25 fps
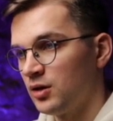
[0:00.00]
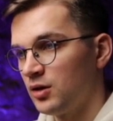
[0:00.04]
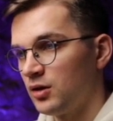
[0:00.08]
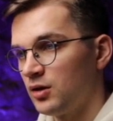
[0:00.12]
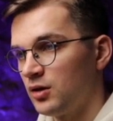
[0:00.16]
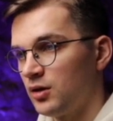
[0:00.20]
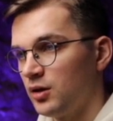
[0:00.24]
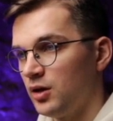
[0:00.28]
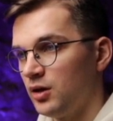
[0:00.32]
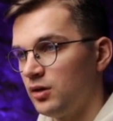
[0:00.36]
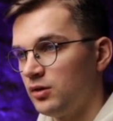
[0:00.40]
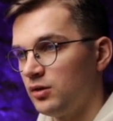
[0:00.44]

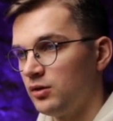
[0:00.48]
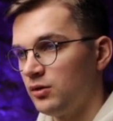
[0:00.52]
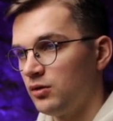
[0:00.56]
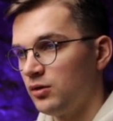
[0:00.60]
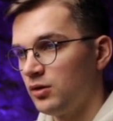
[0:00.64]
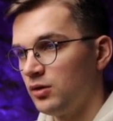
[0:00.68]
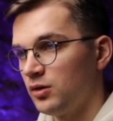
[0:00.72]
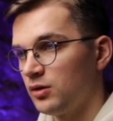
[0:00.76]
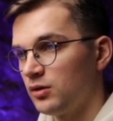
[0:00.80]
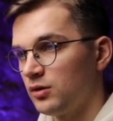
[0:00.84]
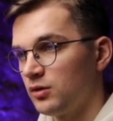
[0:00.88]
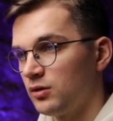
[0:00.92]
and you
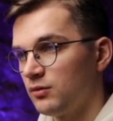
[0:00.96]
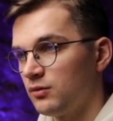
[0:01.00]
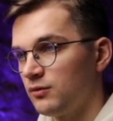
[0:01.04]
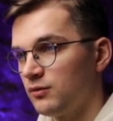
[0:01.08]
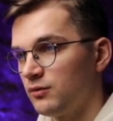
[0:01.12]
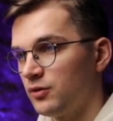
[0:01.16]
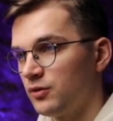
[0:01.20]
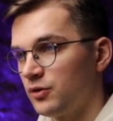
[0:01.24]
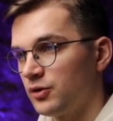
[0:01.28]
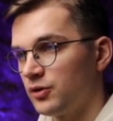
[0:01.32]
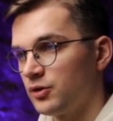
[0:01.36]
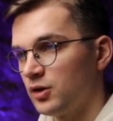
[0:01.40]
can, for
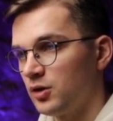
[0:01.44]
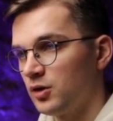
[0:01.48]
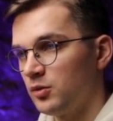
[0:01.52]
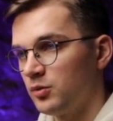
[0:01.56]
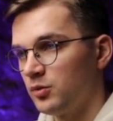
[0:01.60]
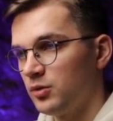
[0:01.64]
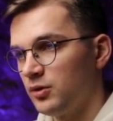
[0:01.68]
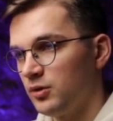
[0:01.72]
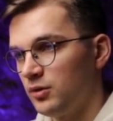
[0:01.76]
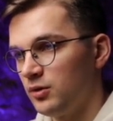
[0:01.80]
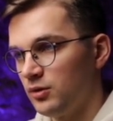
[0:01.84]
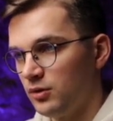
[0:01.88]

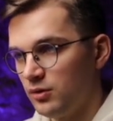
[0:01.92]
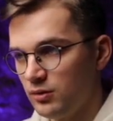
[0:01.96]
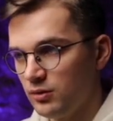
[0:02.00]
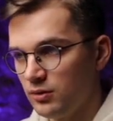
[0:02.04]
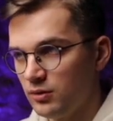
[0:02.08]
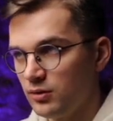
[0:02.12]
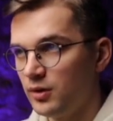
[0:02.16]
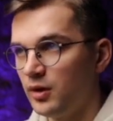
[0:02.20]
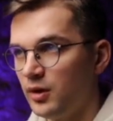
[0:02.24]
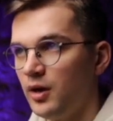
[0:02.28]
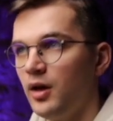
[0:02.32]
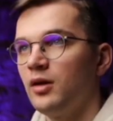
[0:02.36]
example,
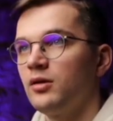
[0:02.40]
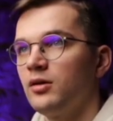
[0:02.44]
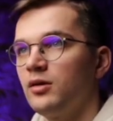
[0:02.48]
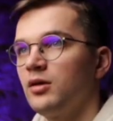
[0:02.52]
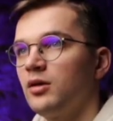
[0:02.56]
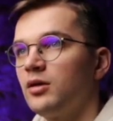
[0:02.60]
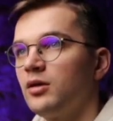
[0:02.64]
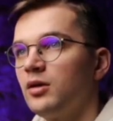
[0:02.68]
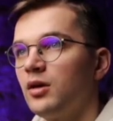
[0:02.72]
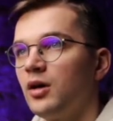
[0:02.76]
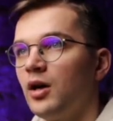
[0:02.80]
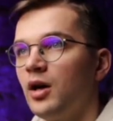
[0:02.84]
add an
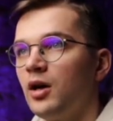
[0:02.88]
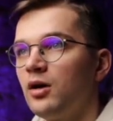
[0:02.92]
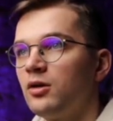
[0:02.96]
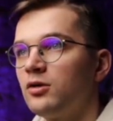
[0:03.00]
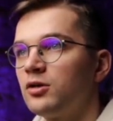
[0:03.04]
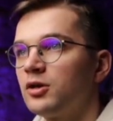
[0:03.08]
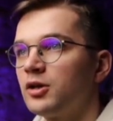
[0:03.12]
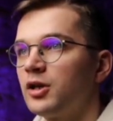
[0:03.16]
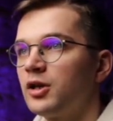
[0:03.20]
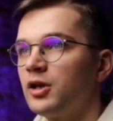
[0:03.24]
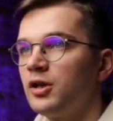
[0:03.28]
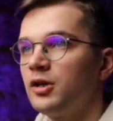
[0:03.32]
hour
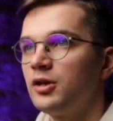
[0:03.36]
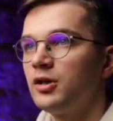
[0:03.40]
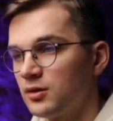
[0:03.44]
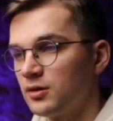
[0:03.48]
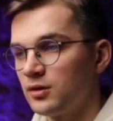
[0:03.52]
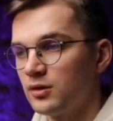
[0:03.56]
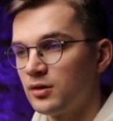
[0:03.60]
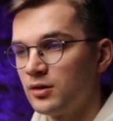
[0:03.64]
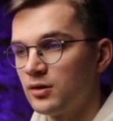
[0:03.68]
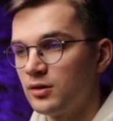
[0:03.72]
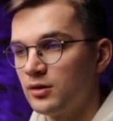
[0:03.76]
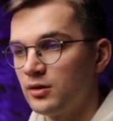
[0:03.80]
here.
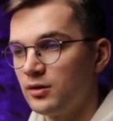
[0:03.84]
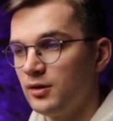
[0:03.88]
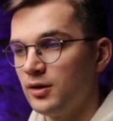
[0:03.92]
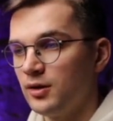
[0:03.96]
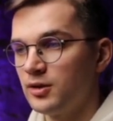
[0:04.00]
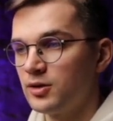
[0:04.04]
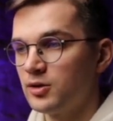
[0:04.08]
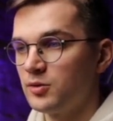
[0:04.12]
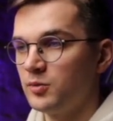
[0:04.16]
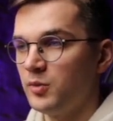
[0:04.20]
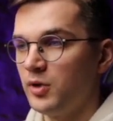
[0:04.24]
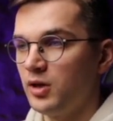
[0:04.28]
Let's
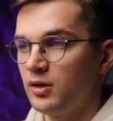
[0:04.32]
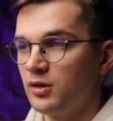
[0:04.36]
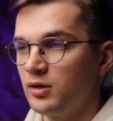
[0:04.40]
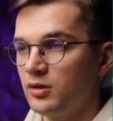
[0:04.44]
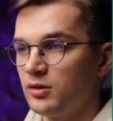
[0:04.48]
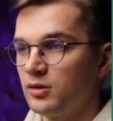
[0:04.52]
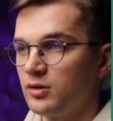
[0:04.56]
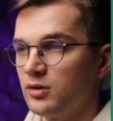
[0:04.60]
make it